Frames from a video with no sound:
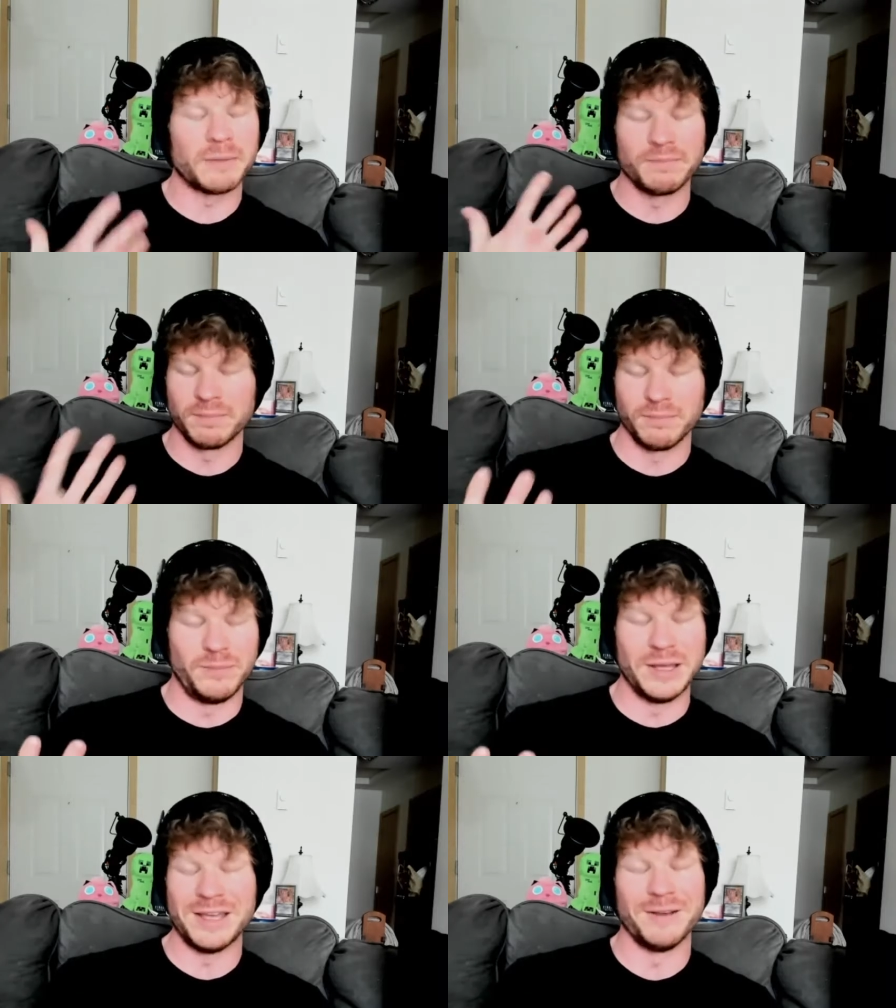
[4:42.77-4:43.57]
I'm
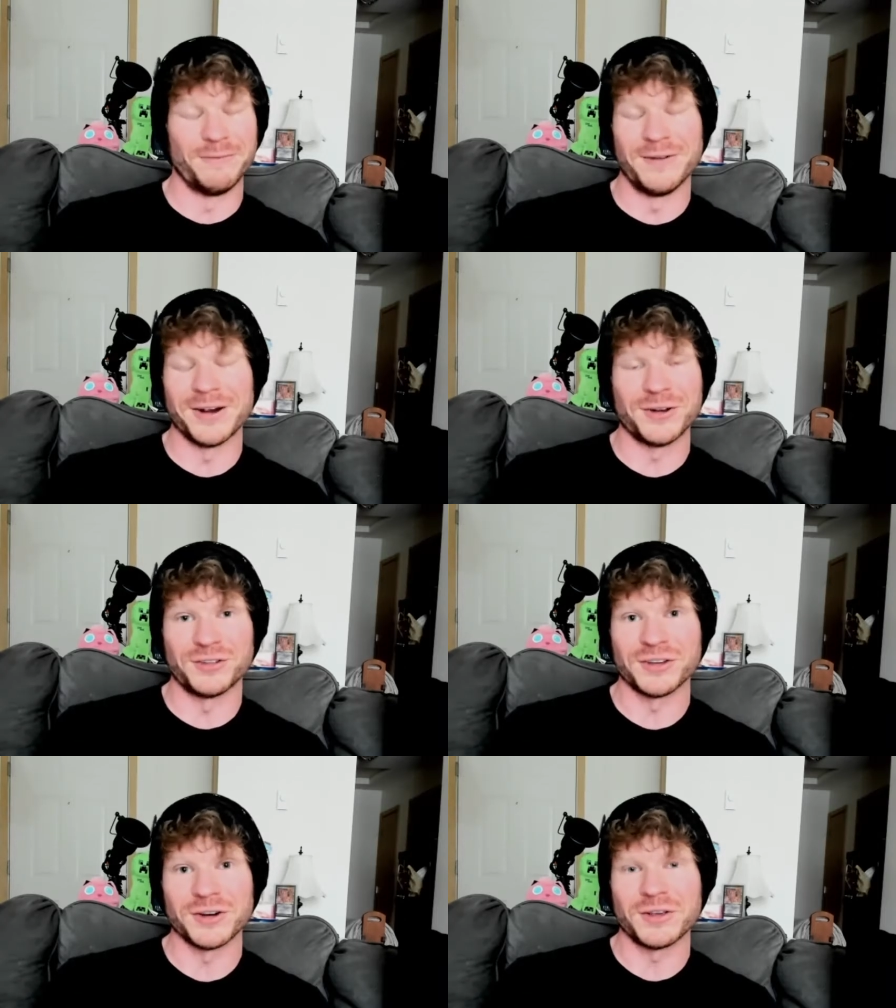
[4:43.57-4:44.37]
being very
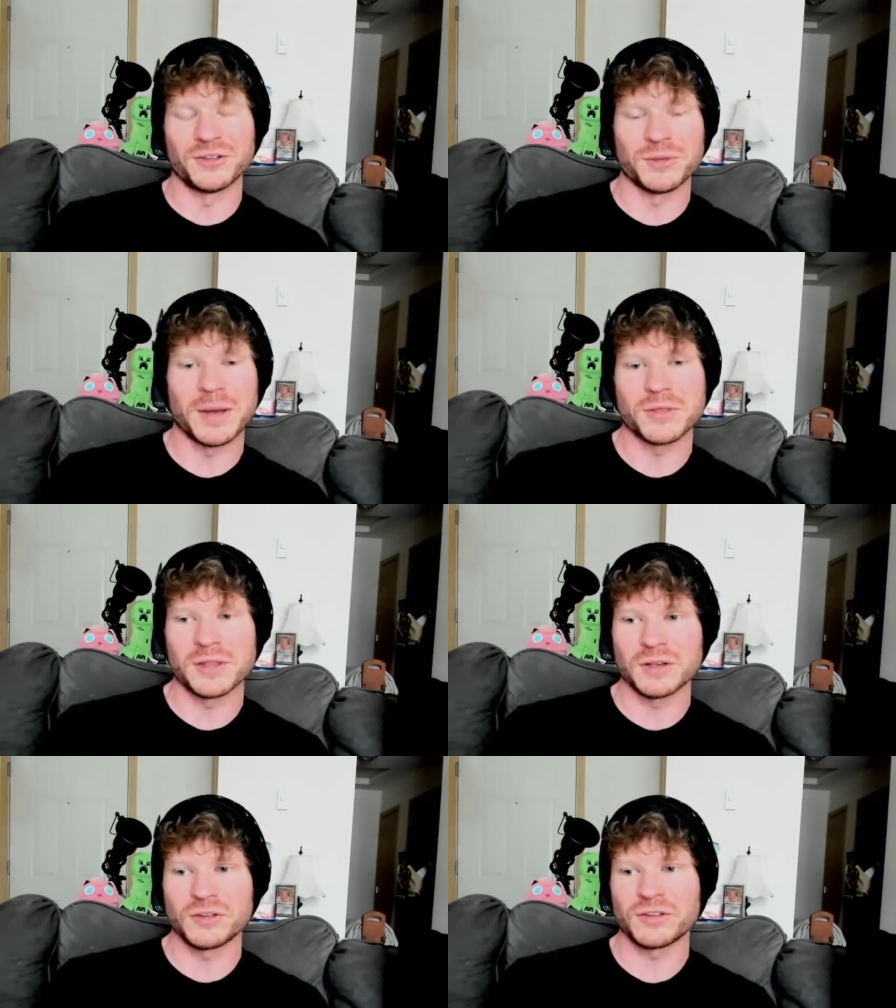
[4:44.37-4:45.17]
serious about
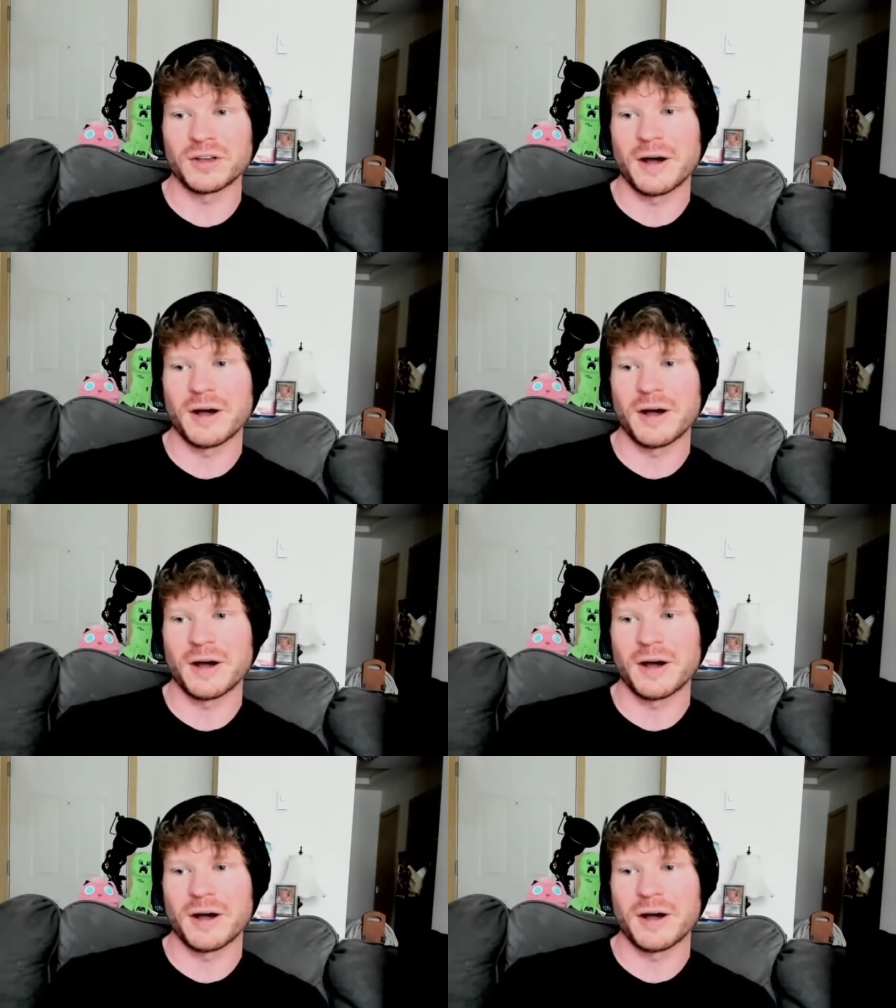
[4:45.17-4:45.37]
this.